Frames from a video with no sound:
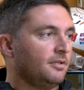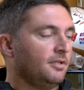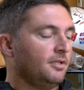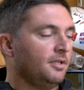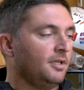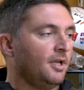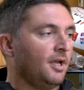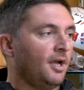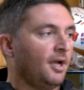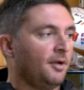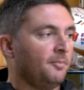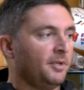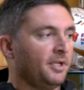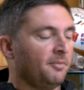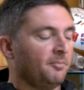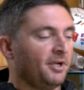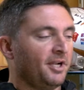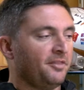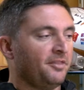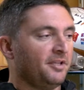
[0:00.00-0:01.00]
Yeah,
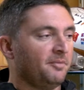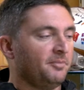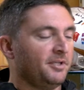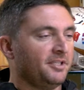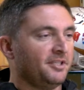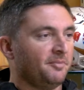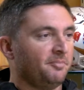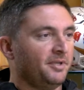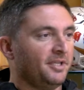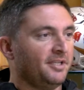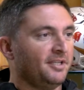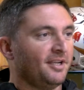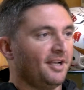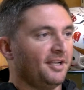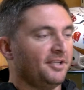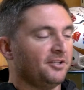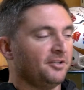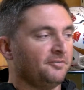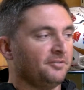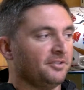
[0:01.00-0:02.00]
but I think being the big guy,
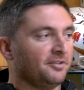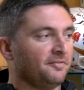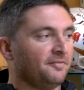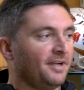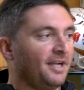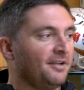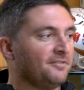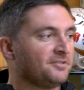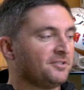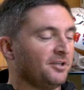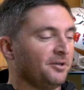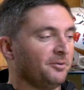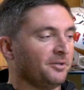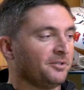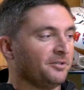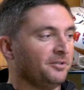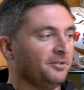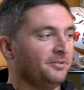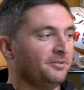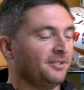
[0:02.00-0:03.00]
if you're a 5-star
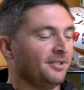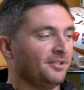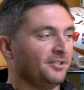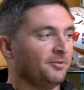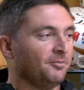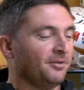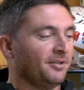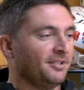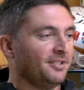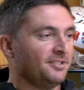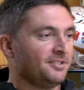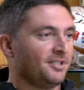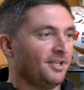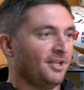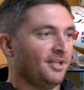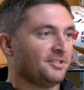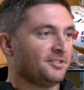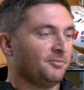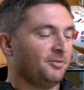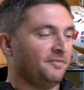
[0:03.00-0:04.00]
recruit or you're one of these
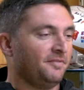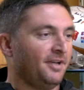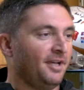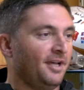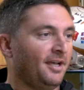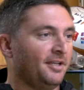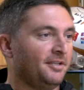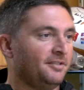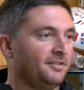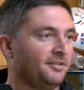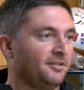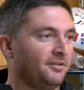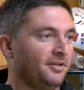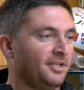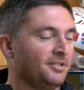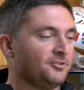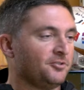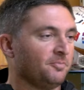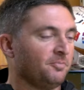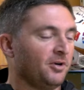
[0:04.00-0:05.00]
guys that we've had,
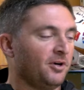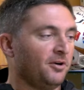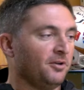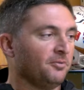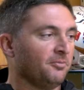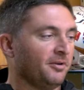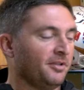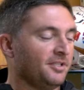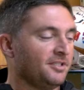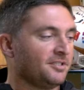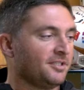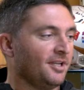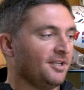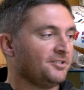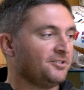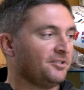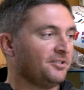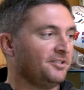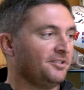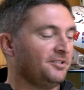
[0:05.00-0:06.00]
Andrew Paul, one of these
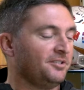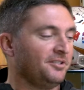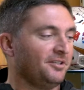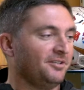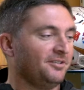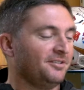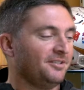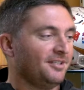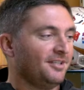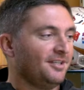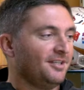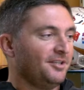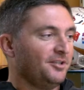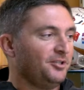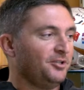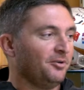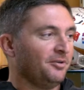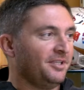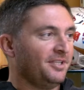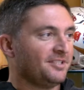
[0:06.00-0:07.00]
guys, you
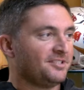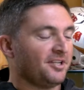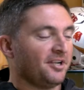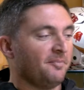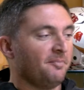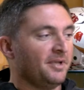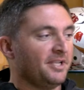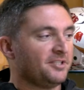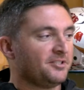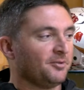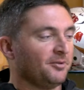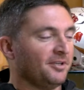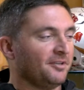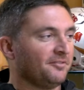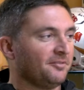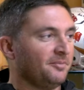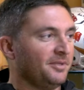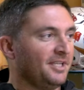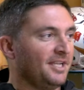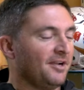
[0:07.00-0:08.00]
don't need a ton of mentoring
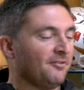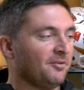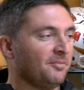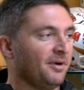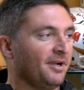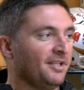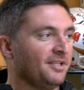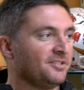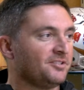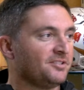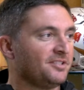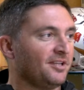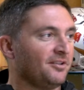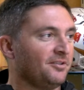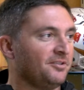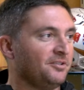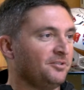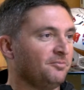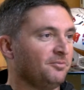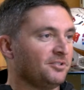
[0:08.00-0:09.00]
from me. Everybody's
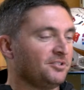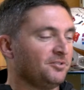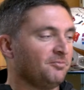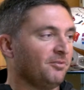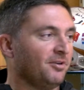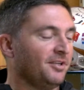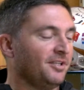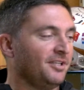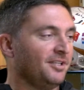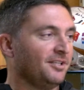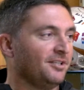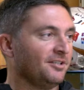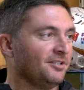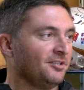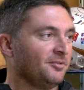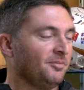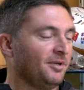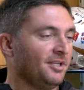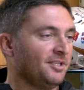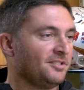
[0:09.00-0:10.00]
telling you what you want to hear, and
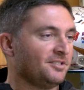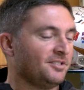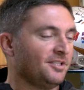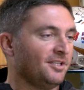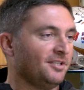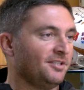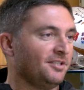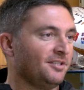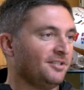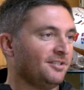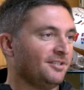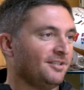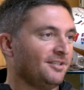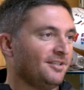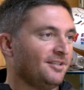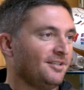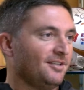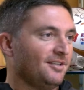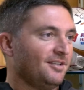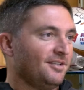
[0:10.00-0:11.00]
everybody's getting you,
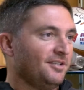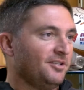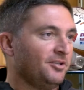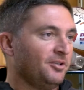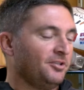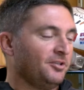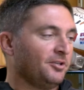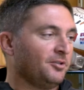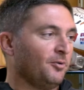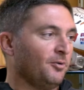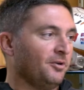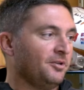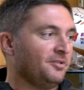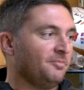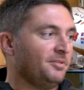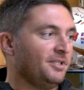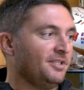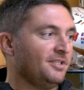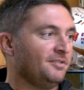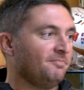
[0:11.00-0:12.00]
you're going to
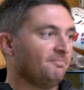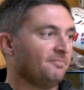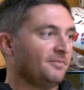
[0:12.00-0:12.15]
be,